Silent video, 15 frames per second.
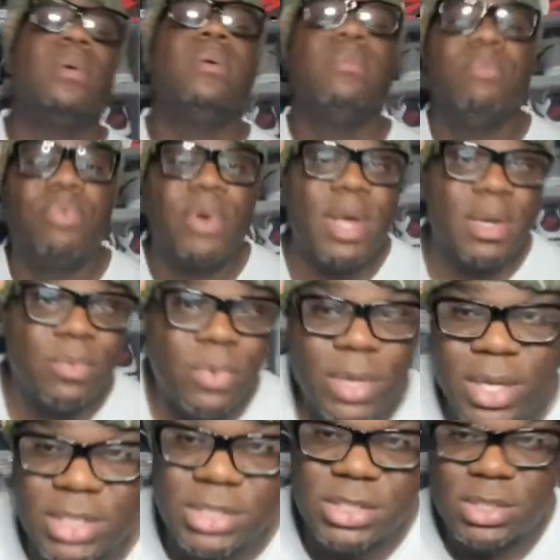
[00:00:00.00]
Bread
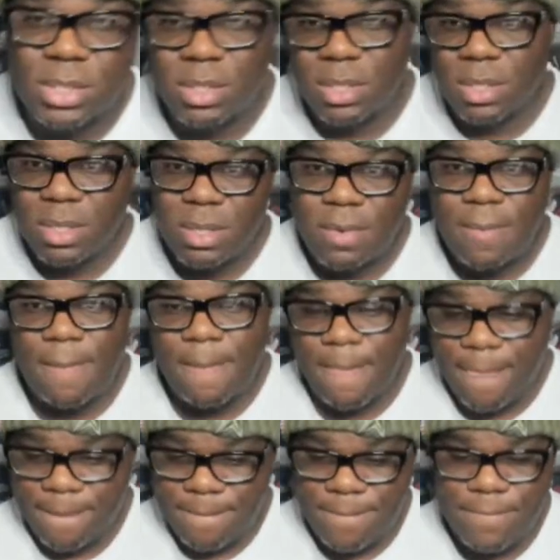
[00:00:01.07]
ones.
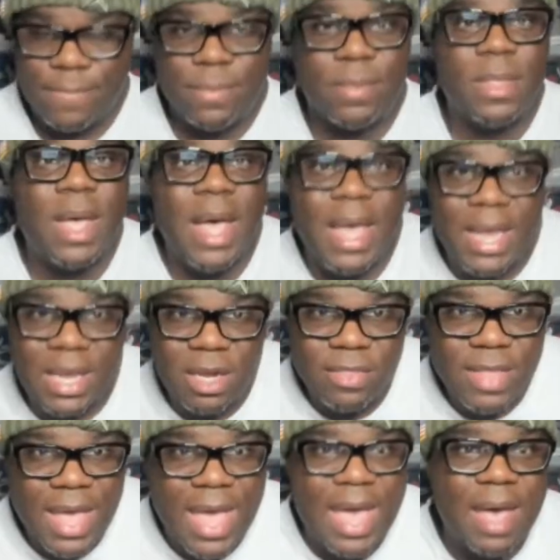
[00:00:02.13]
I hit on
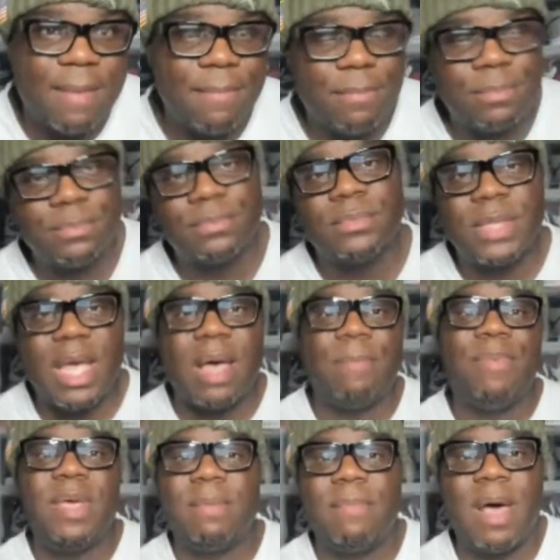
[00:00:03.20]
the app. I
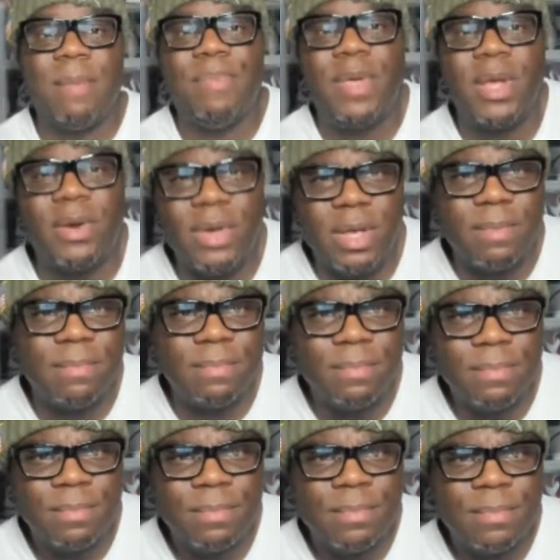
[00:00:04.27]
pick my pair up.
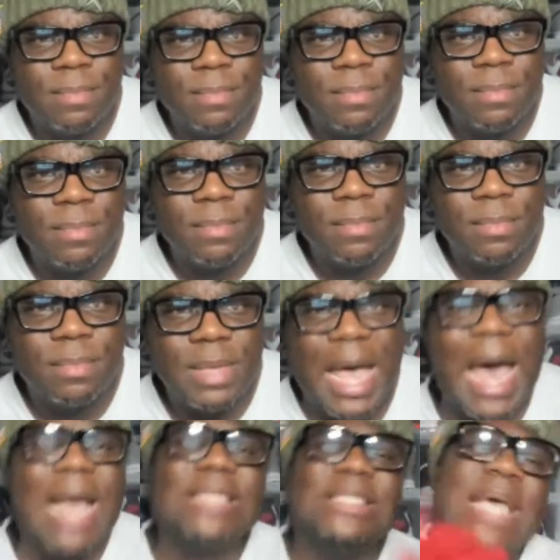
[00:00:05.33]

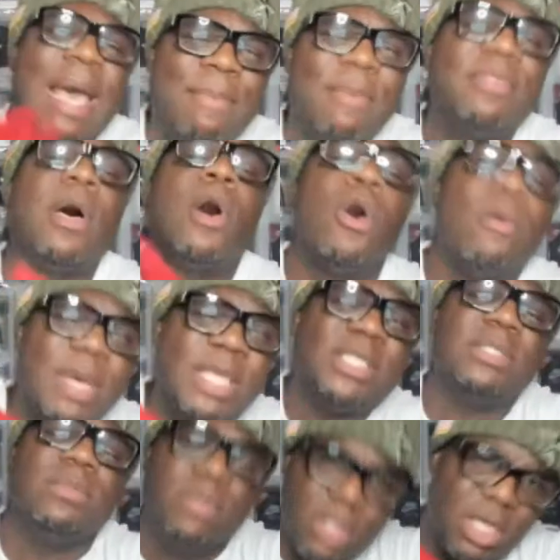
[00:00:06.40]
I dap up the
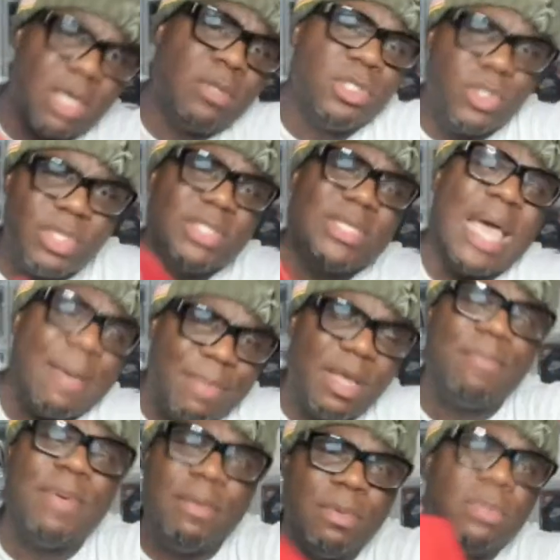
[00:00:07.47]
homies, you know, do the dapping
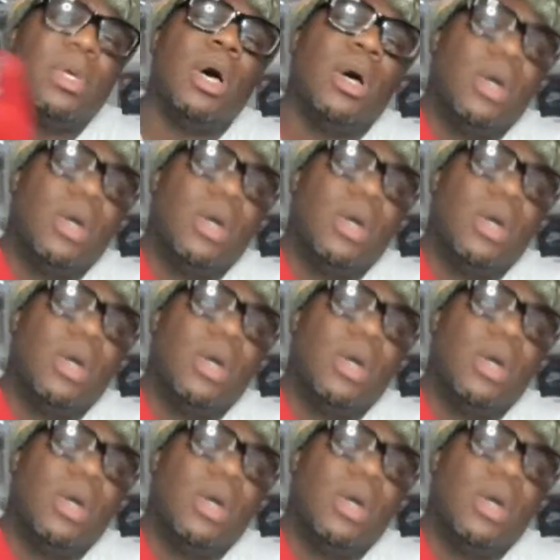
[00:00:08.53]
up people,